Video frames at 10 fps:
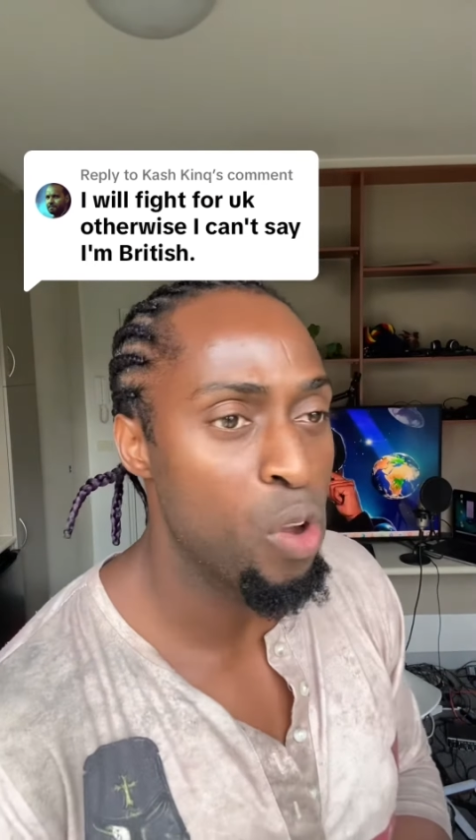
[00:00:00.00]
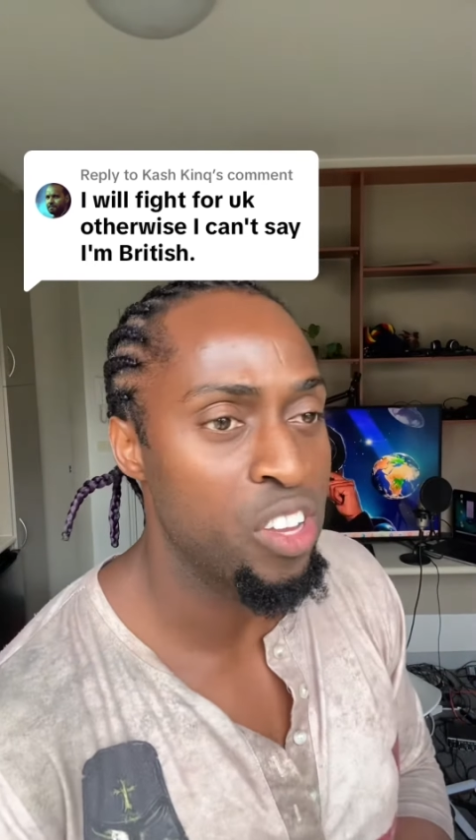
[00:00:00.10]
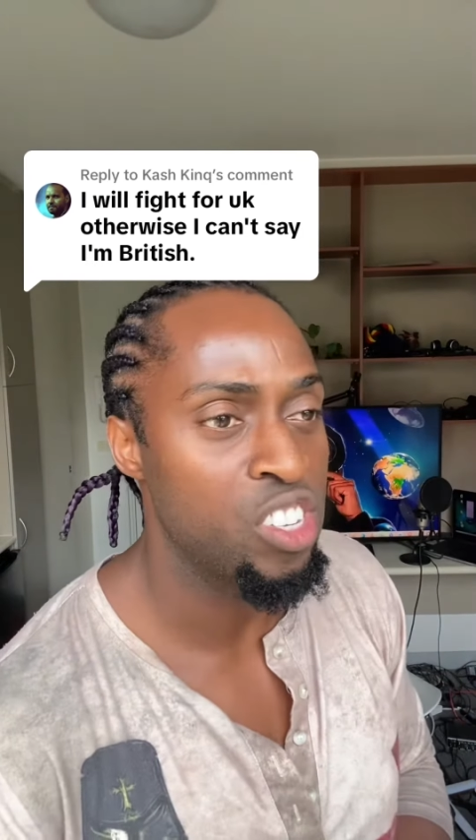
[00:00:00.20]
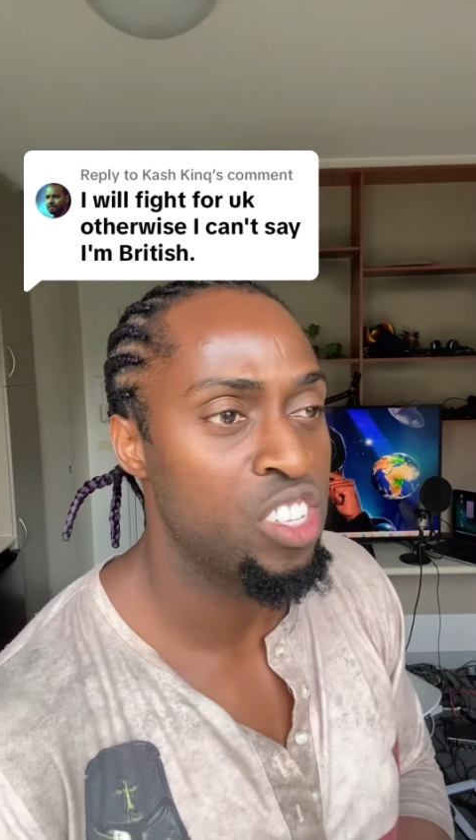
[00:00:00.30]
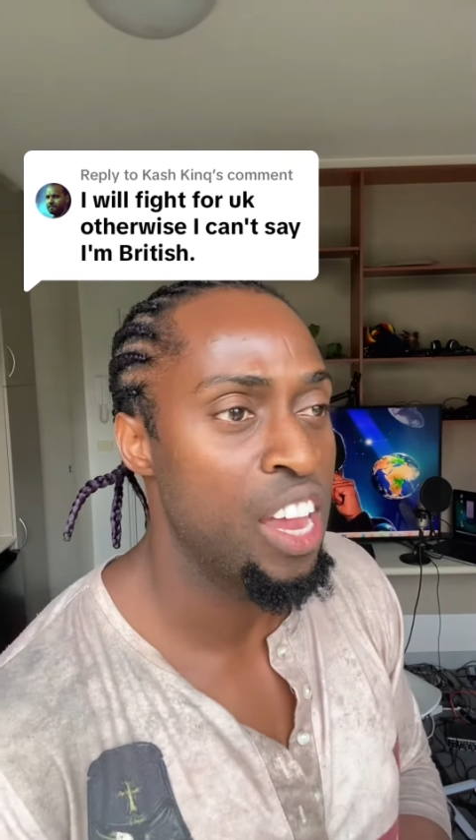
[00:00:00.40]
than
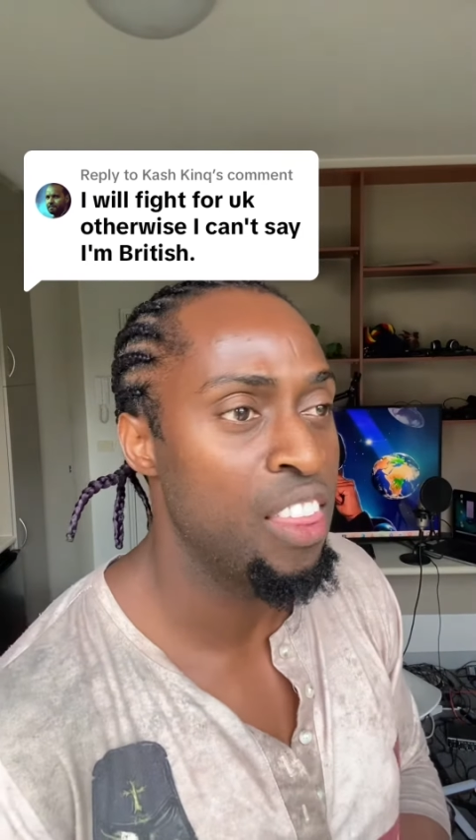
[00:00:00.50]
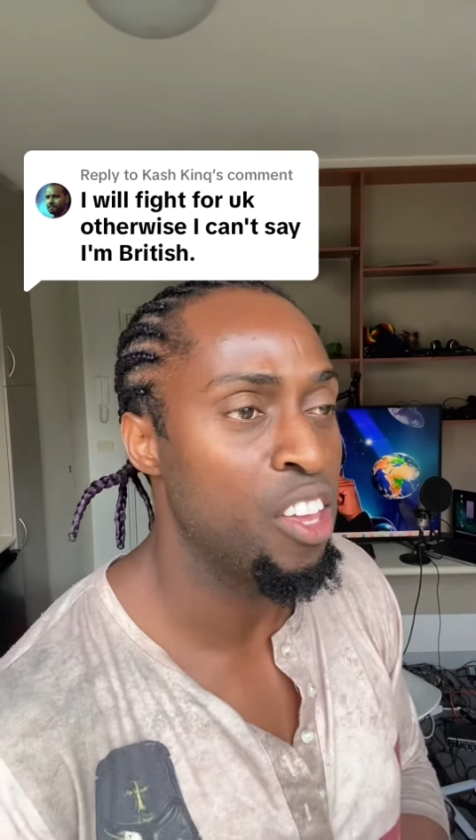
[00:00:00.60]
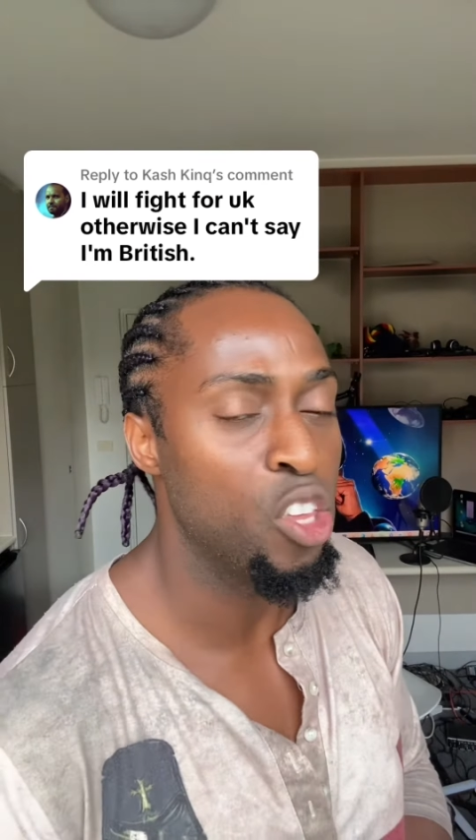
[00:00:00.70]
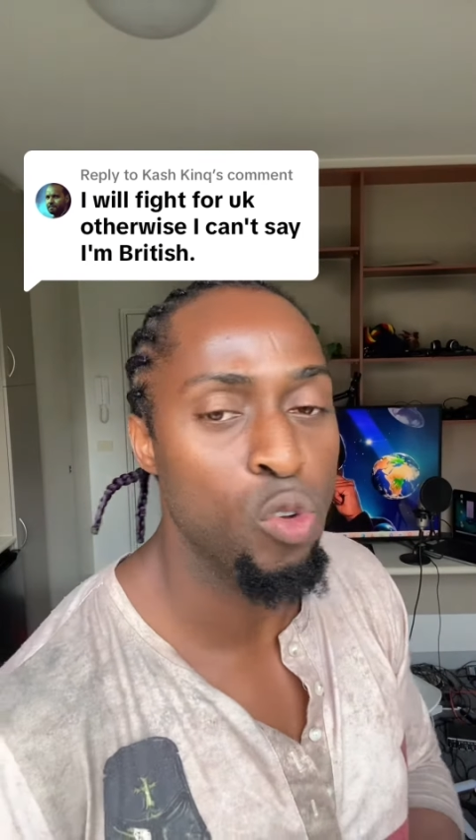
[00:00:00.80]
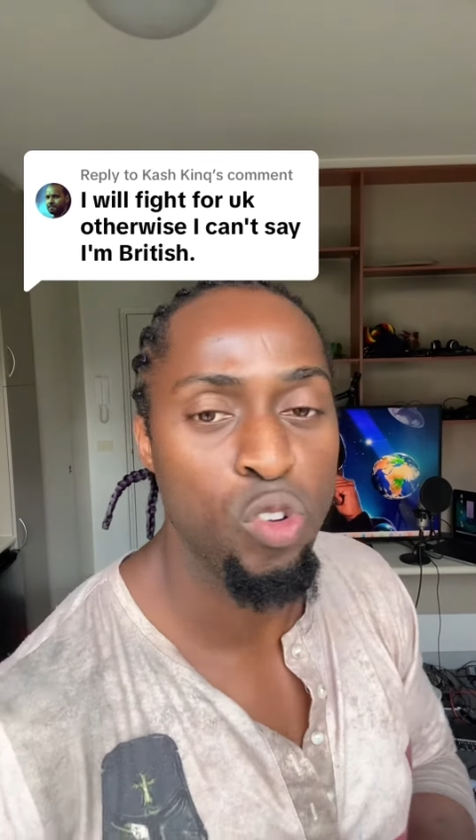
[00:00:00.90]
saying that
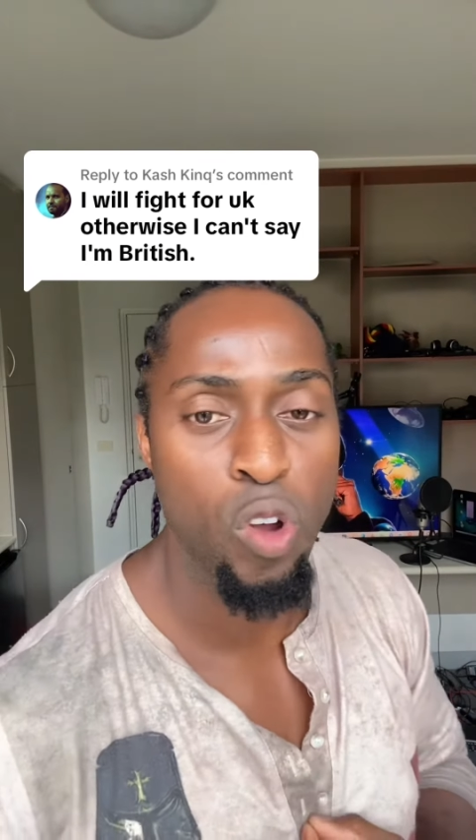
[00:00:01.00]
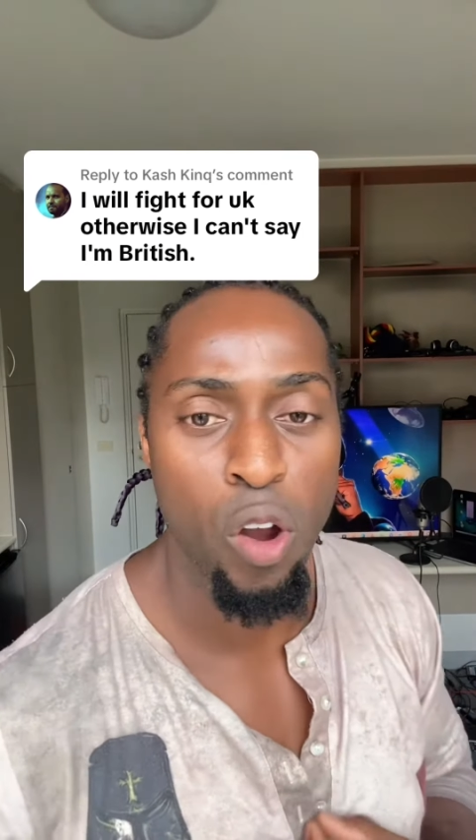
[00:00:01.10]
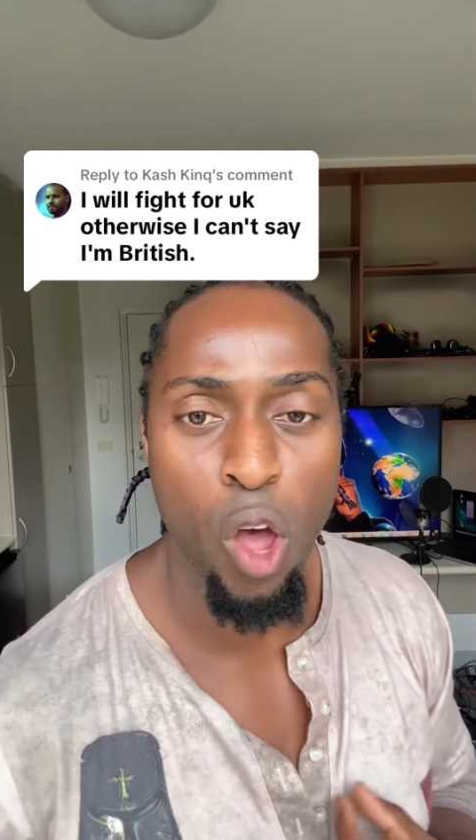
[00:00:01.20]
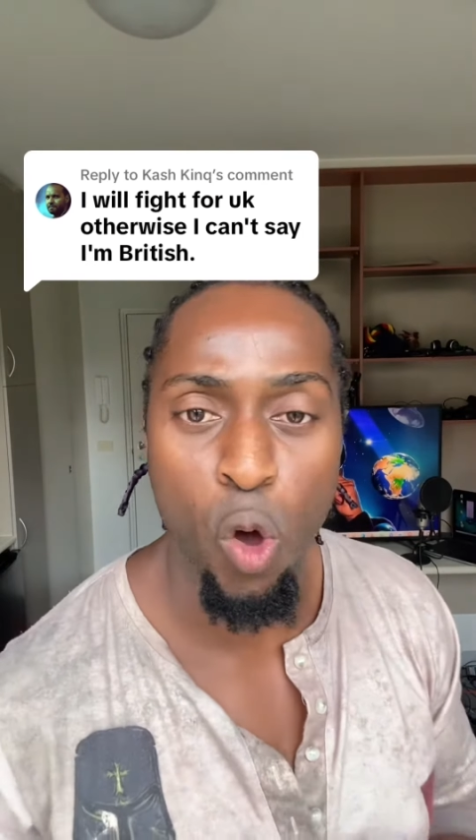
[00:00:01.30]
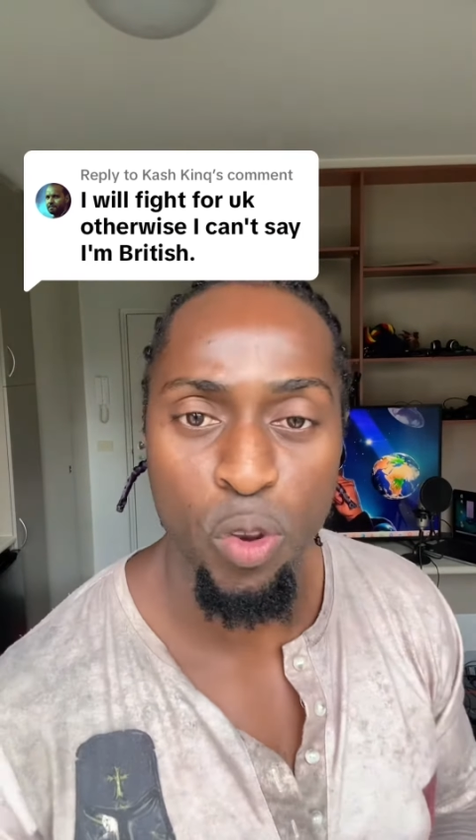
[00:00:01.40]
you do
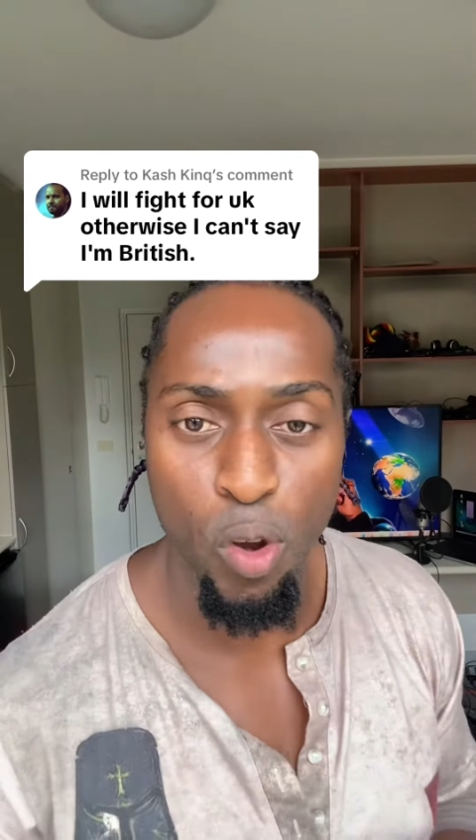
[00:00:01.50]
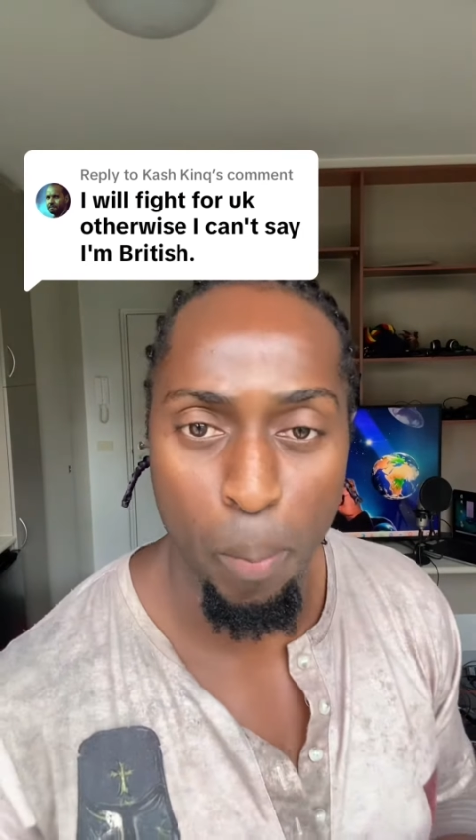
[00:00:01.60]
not own your